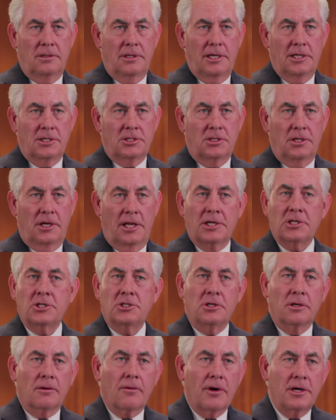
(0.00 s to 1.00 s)
as the next
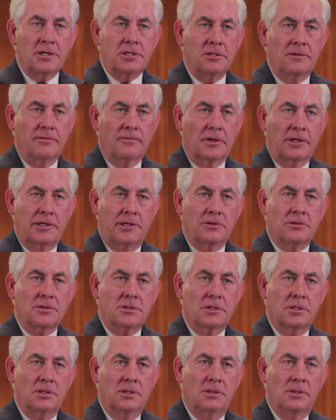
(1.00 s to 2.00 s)
generation of
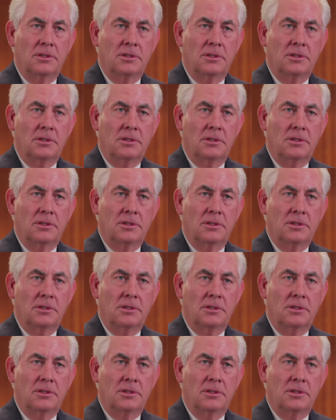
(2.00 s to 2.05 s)
leaders